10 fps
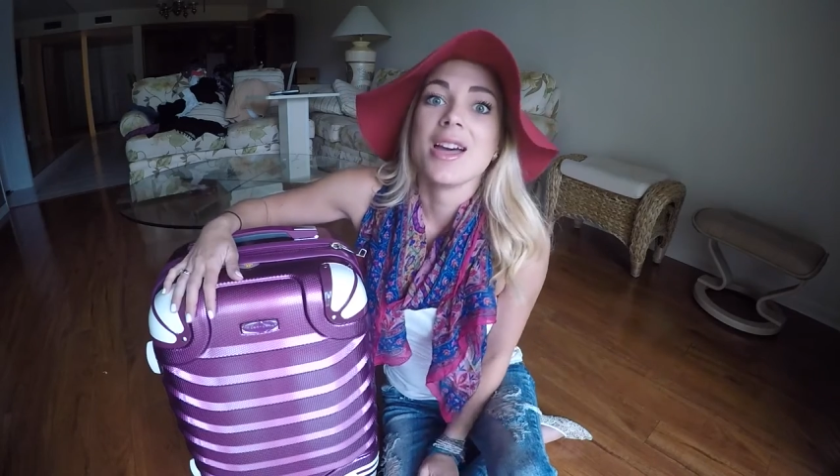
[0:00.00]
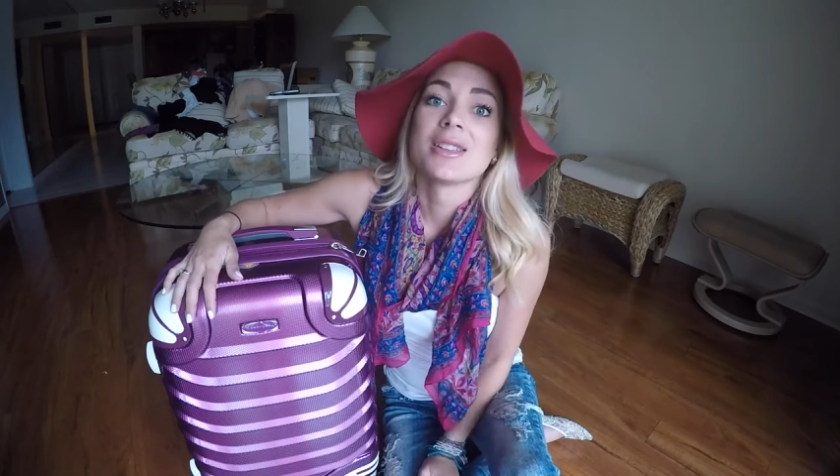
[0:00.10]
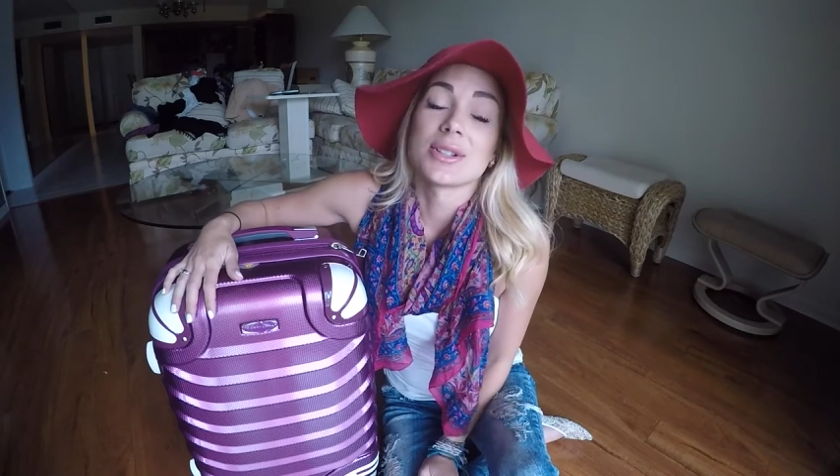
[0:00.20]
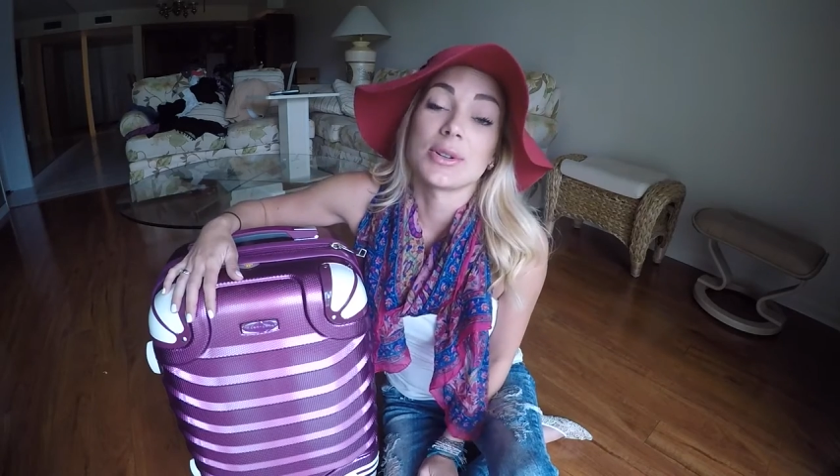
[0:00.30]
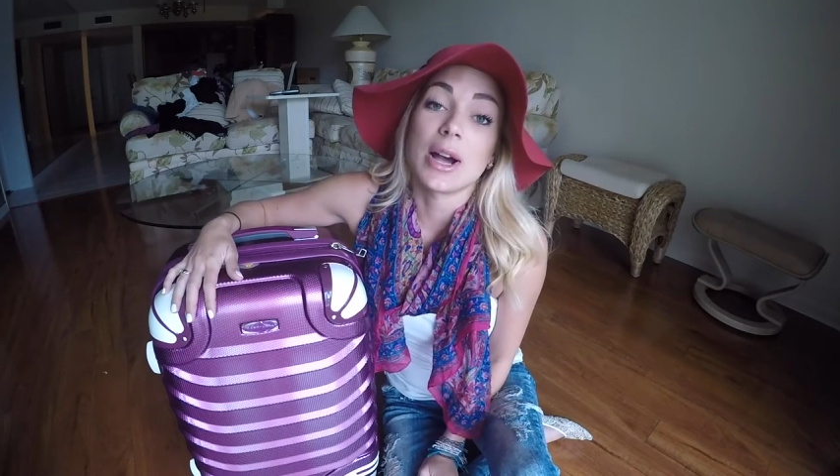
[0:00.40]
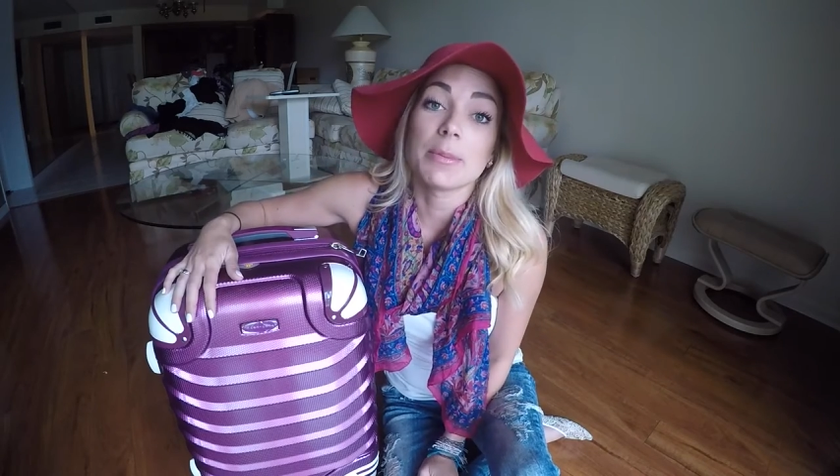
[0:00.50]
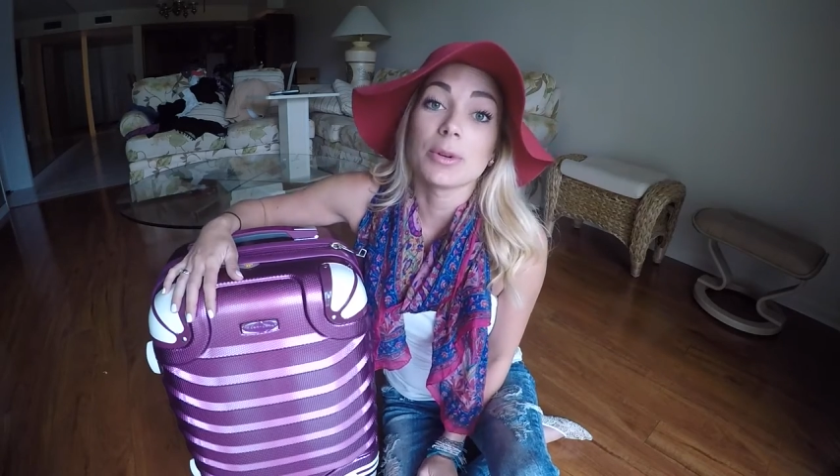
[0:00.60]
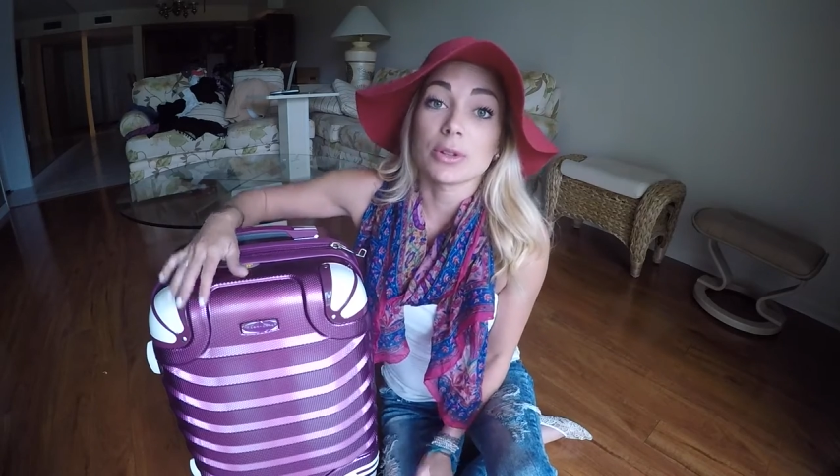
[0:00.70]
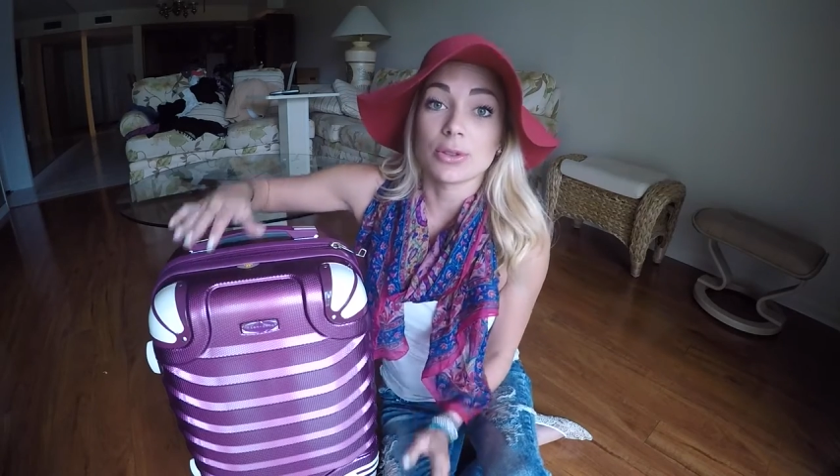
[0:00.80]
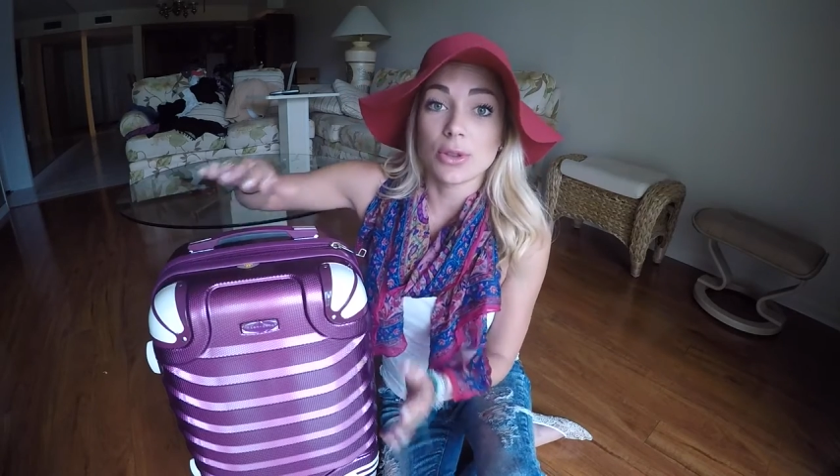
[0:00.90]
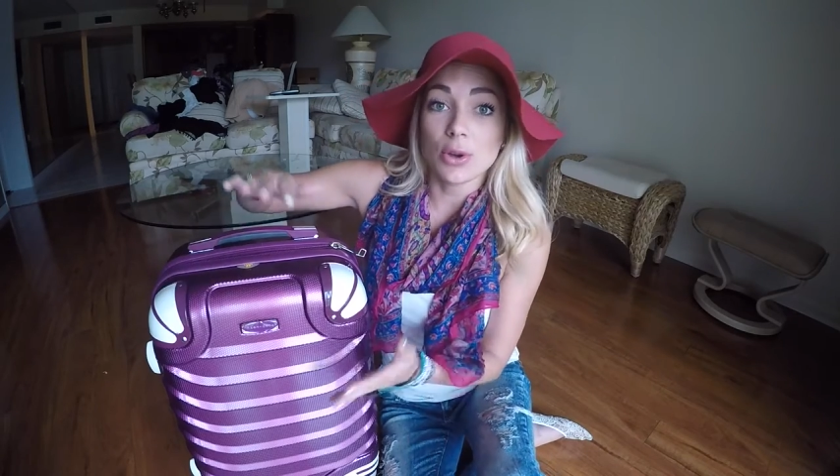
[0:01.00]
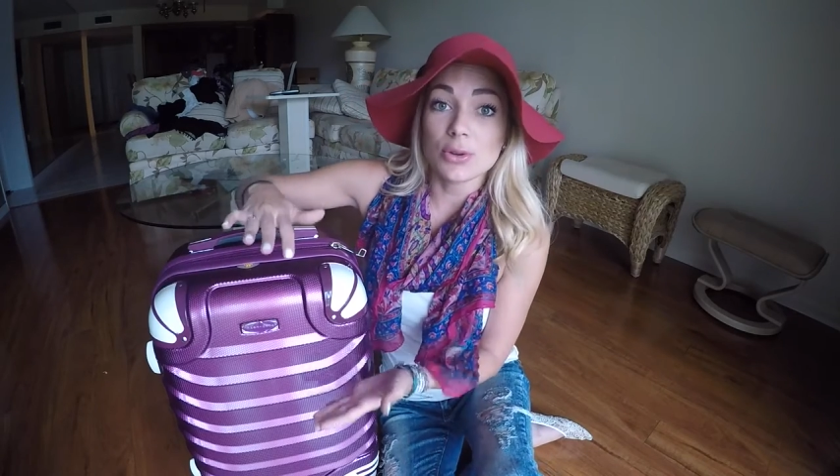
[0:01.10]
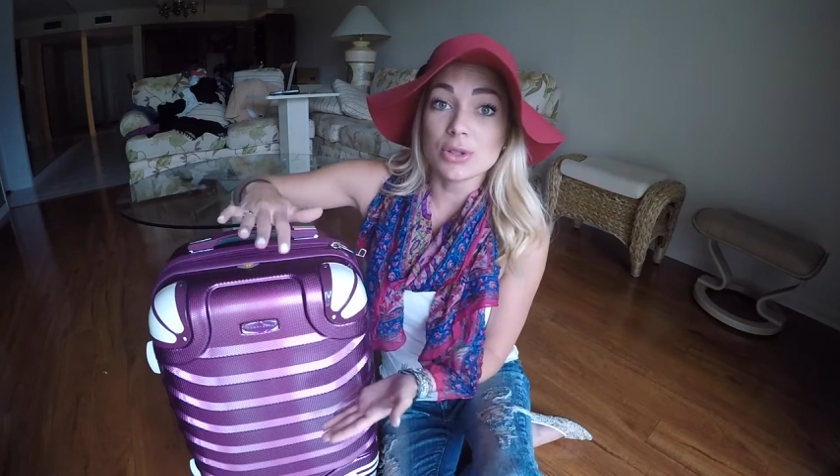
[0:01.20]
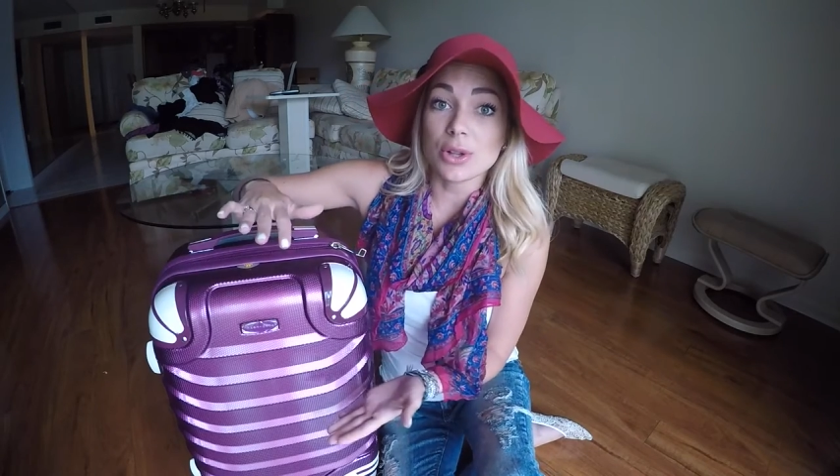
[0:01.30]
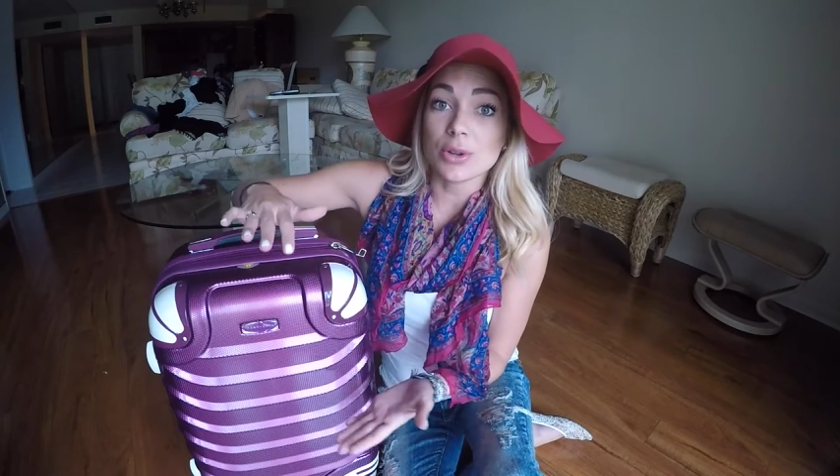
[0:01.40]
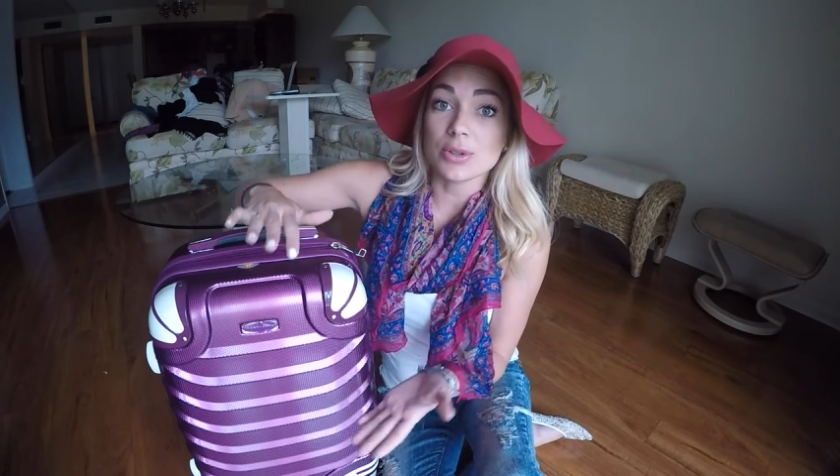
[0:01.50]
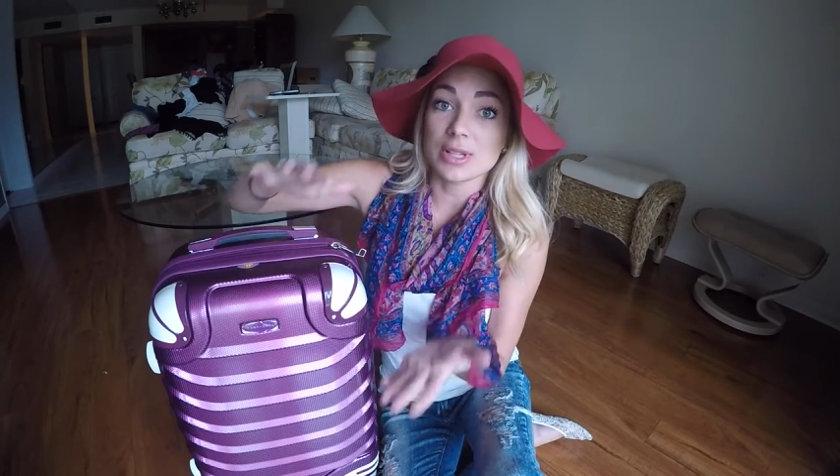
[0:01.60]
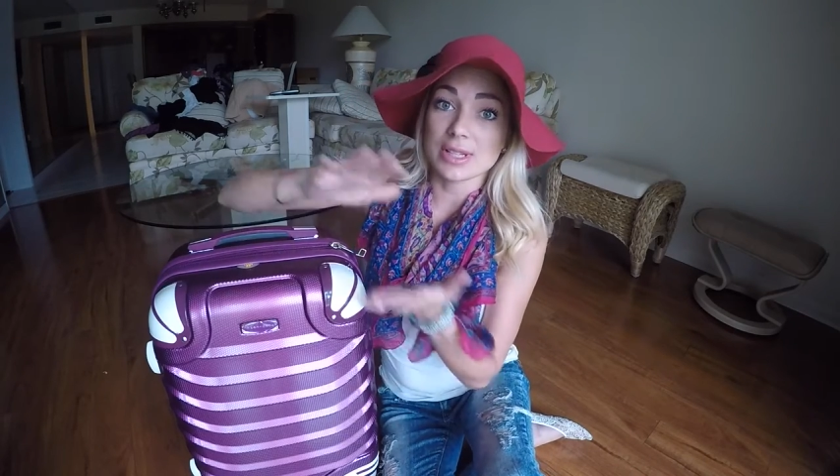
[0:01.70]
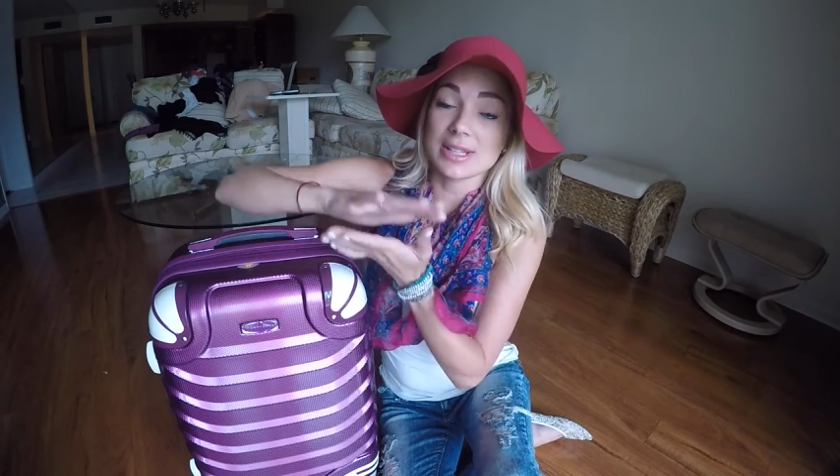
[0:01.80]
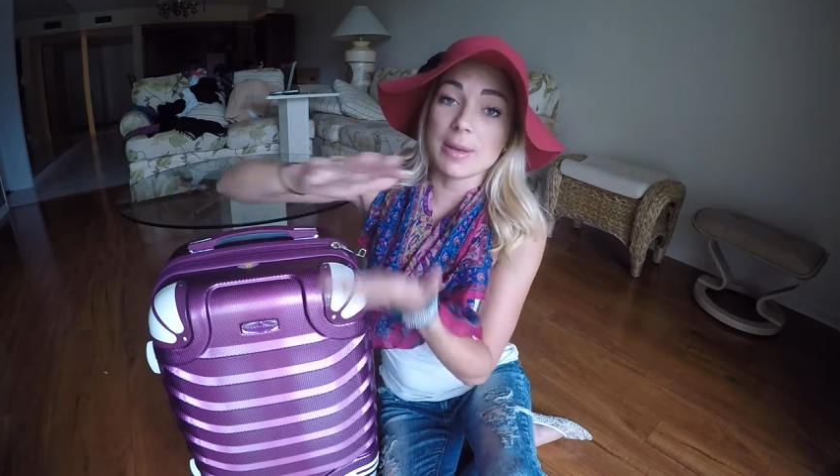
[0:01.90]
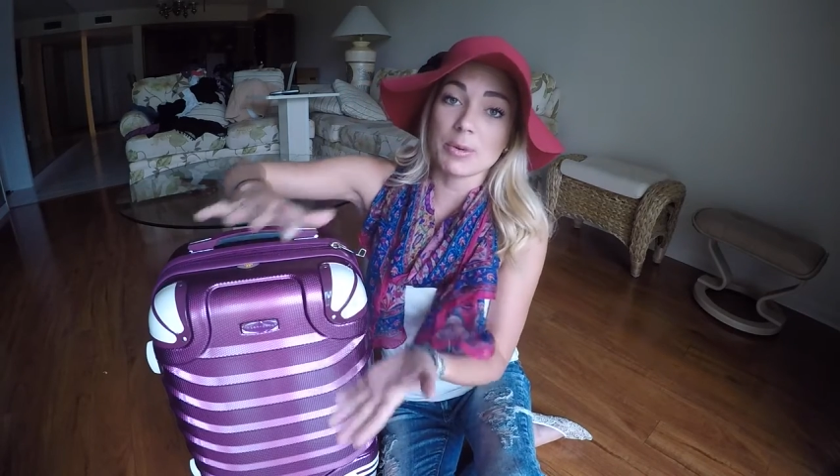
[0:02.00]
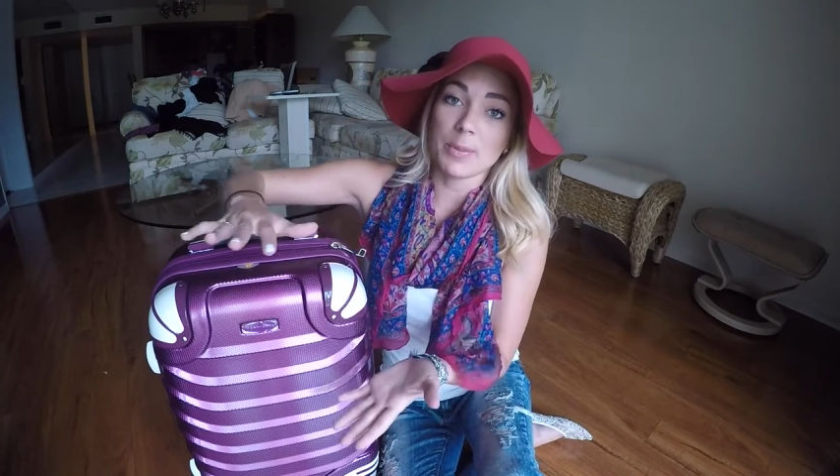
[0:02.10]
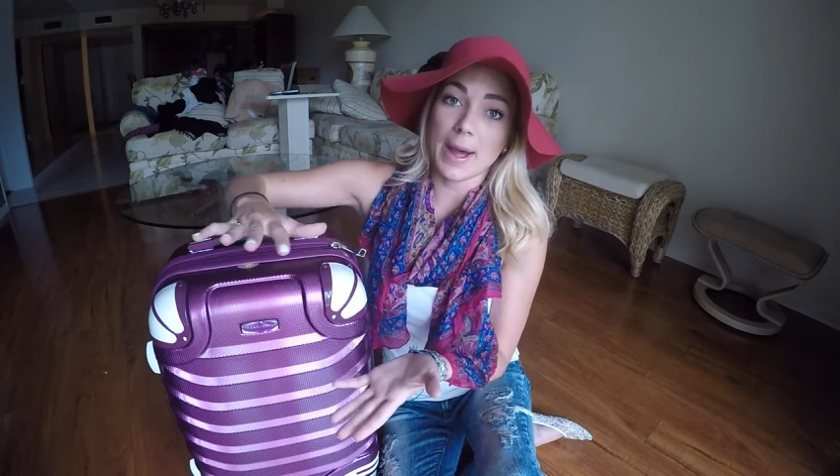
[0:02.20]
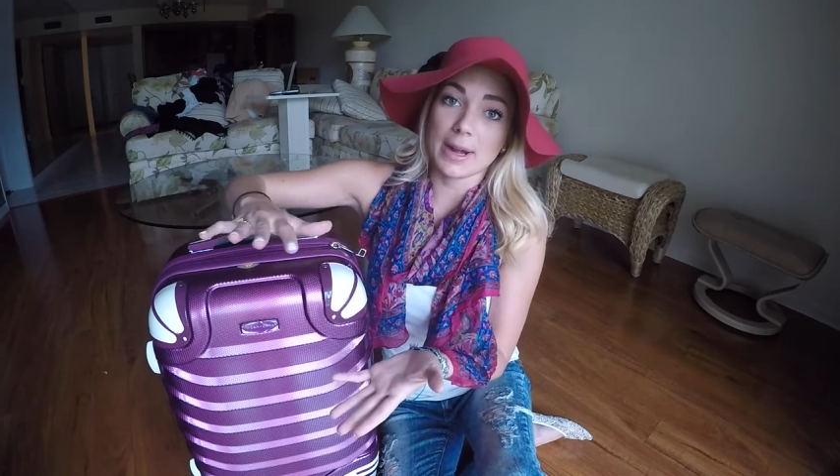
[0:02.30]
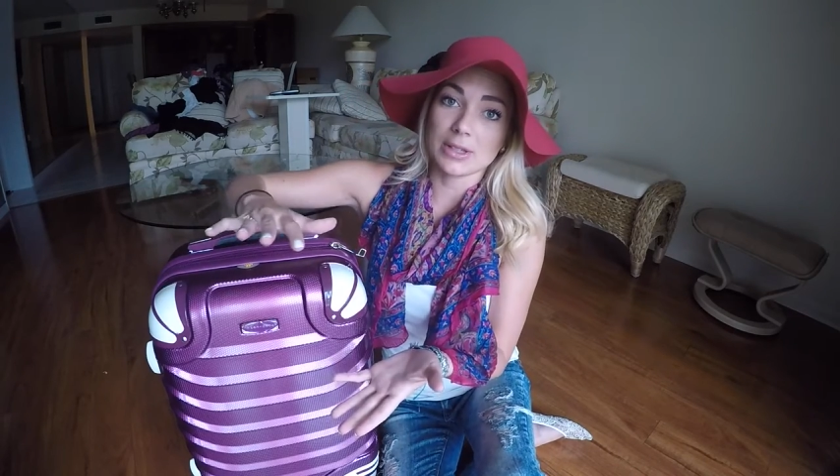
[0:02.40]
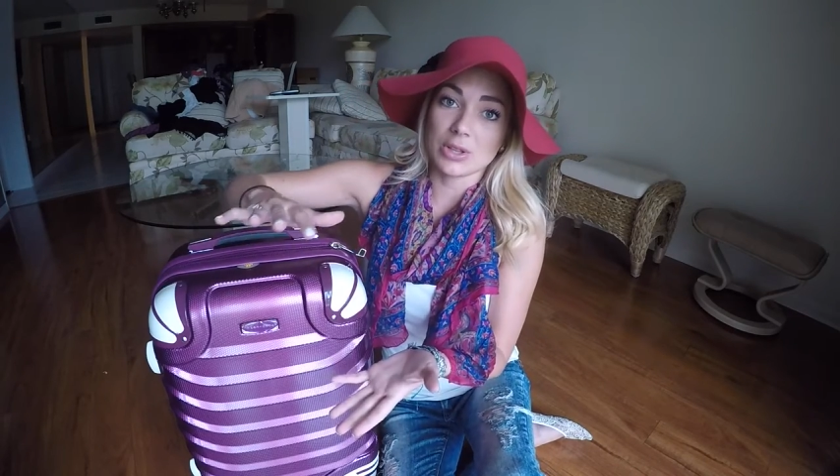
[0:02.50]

So I put those clothes in a separate bag